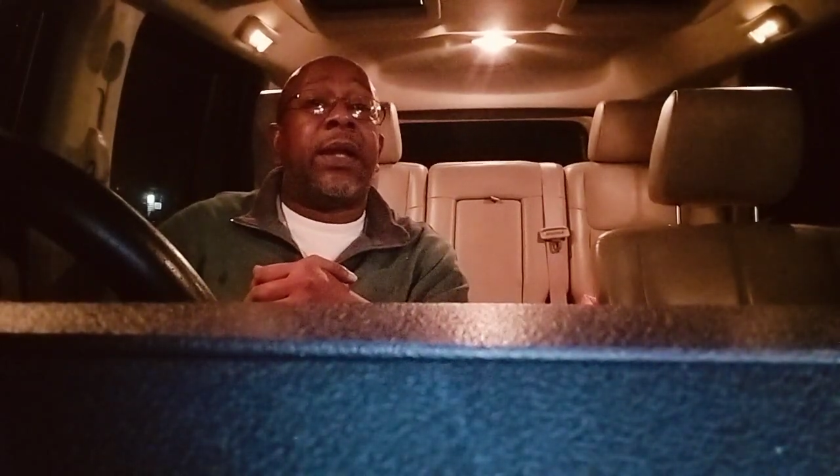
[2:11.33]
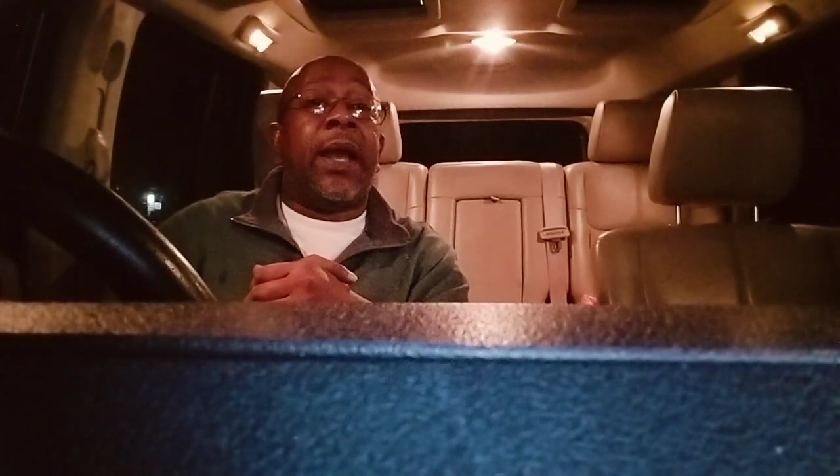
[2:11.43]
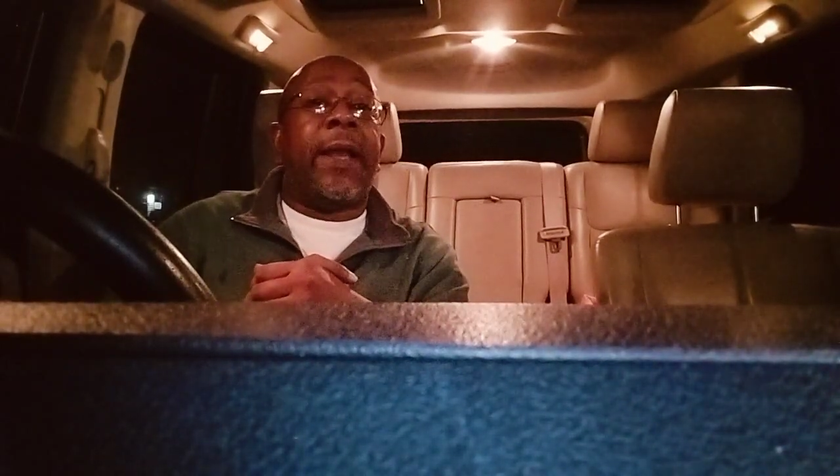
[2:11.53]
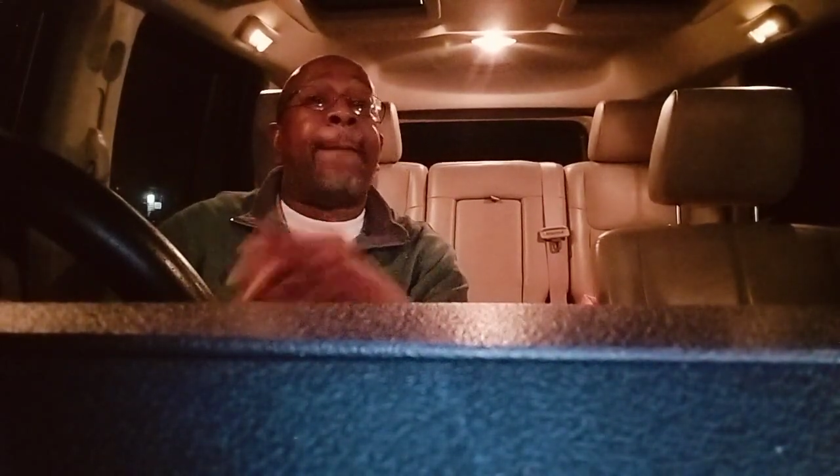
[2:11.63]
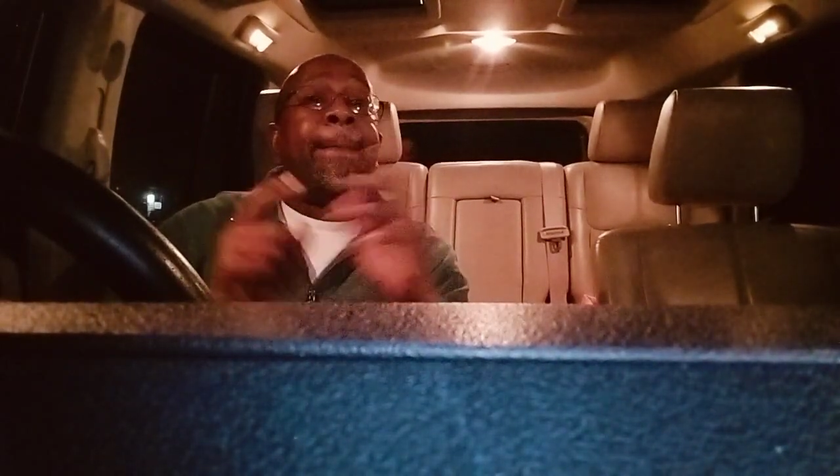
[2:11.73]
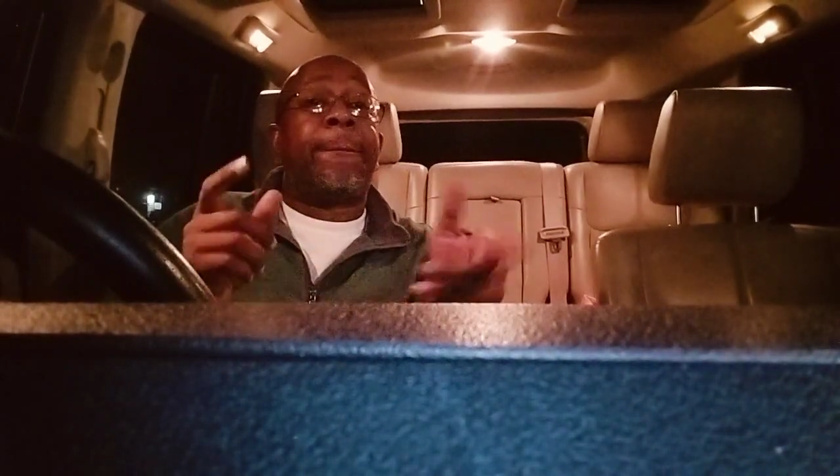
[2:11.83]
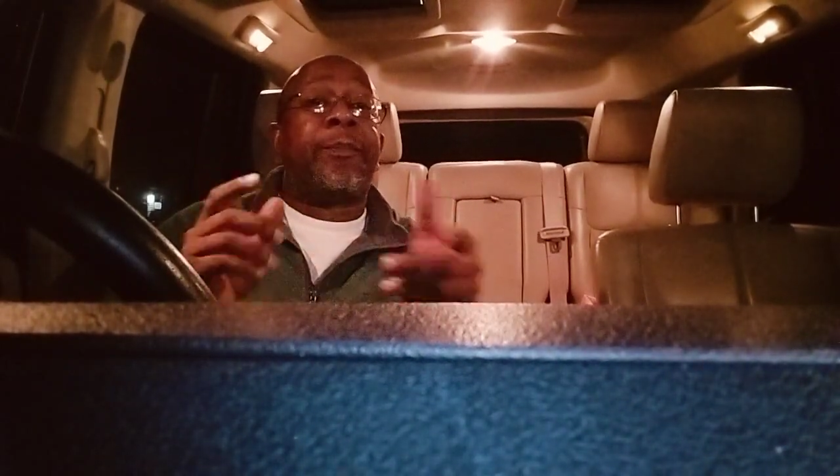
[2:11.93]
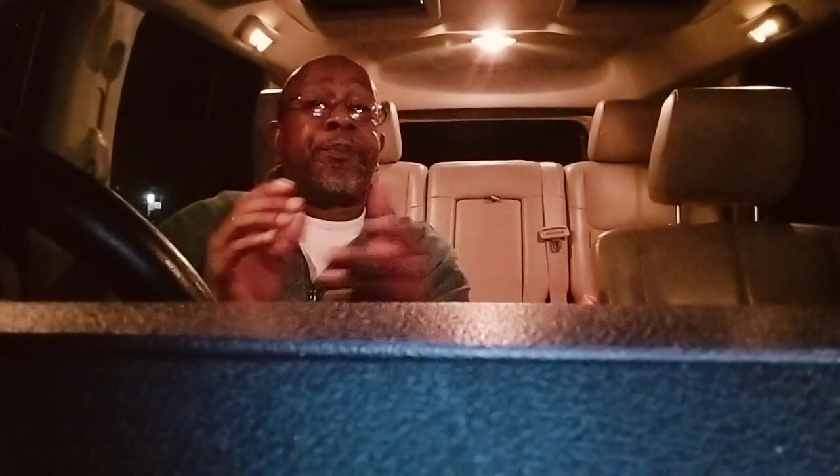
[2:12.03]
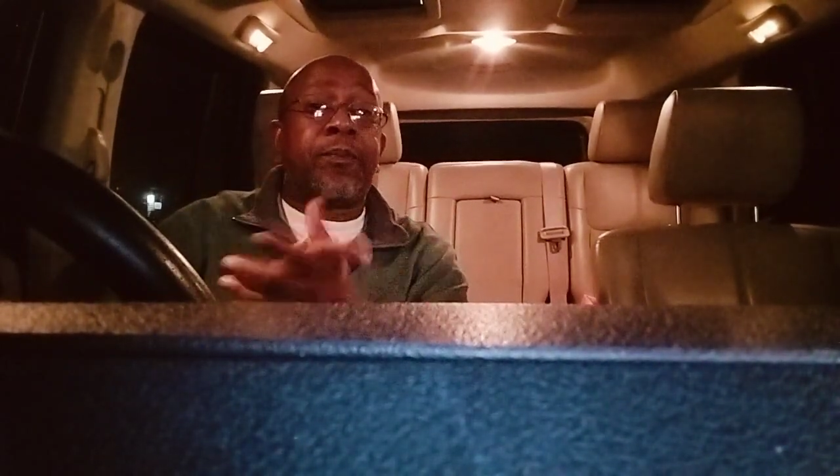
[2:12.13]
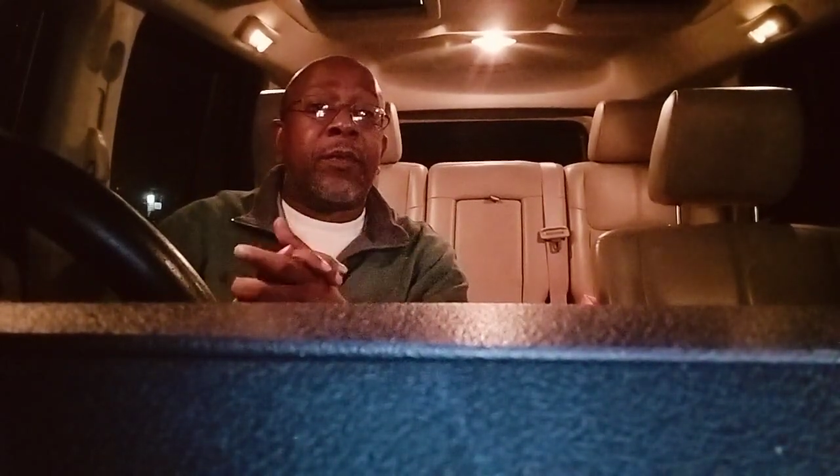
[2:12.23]
Hey,
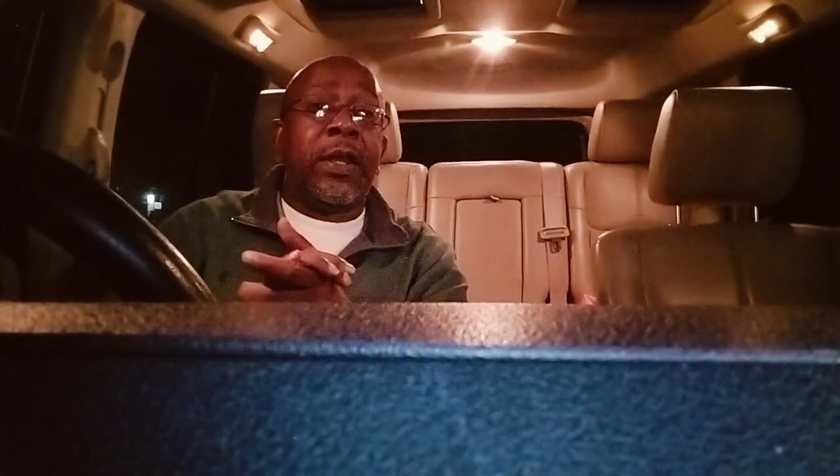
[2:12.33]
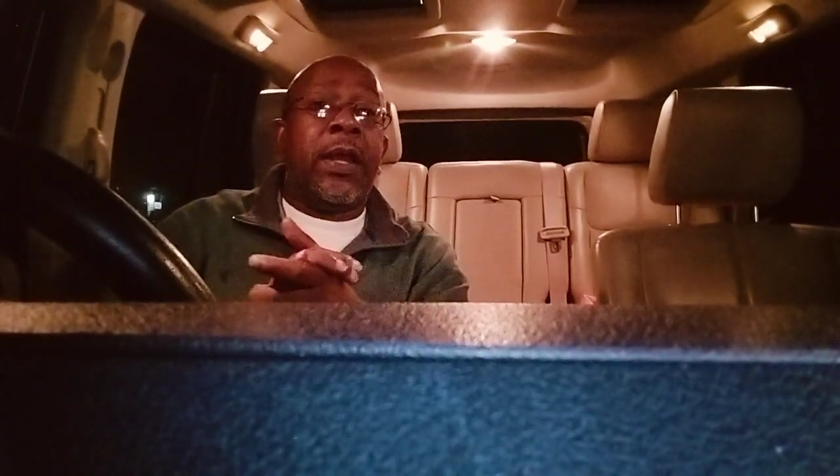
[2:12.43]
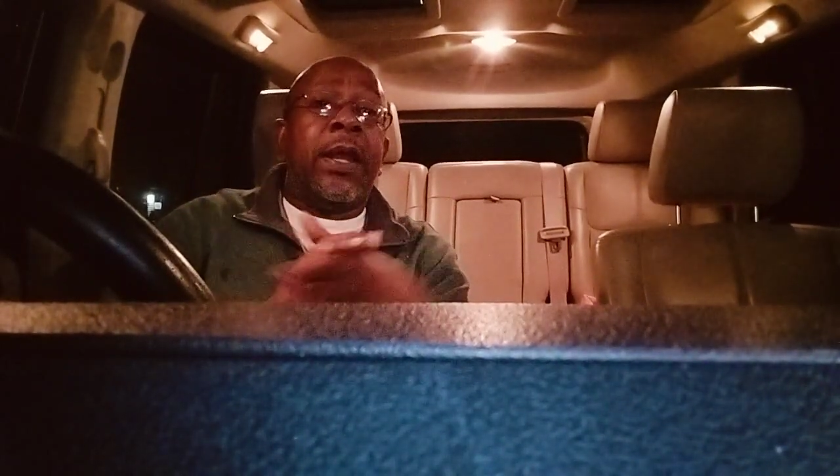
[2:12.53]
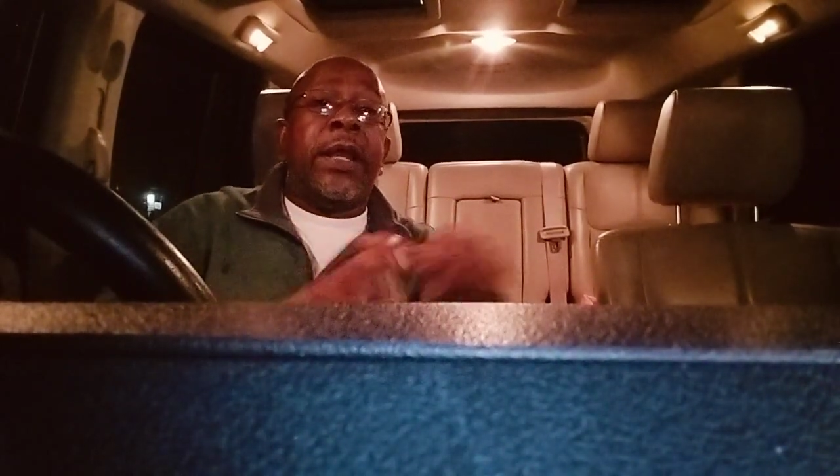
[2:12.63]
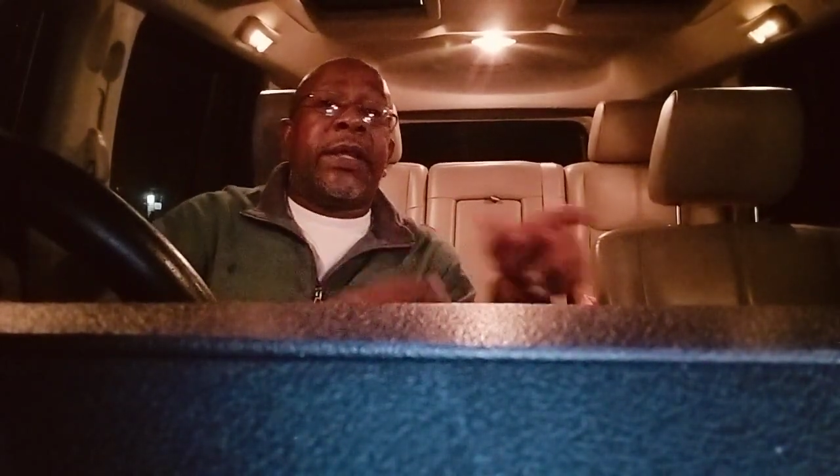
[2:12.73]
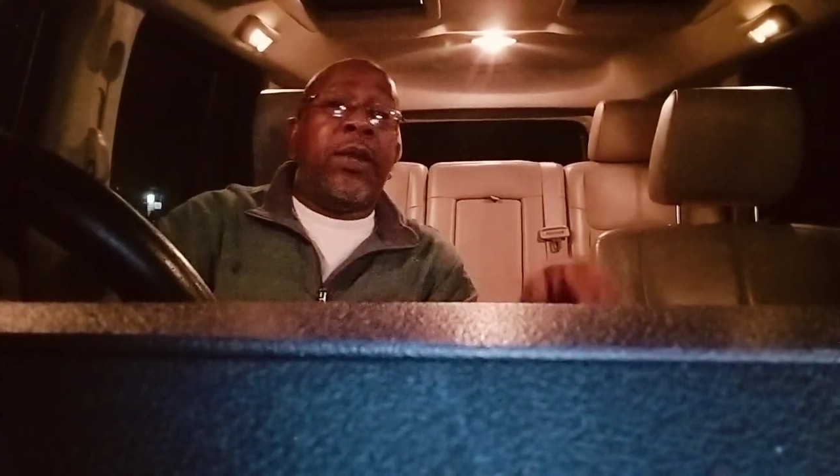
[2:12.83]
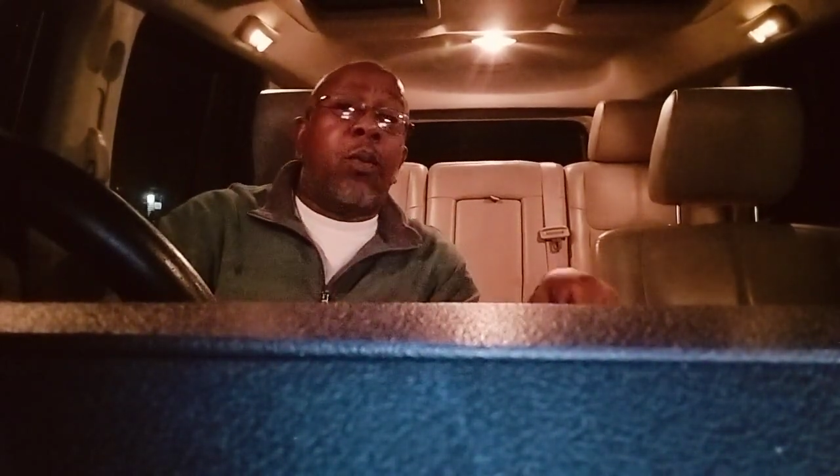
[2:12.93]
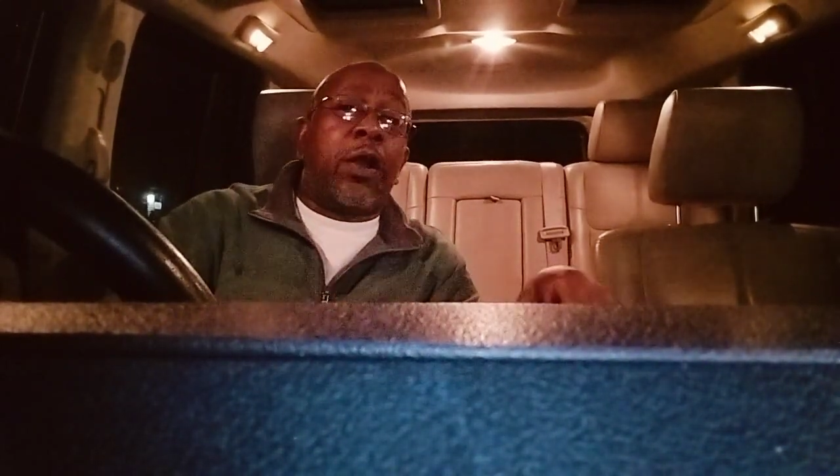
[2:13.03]
keep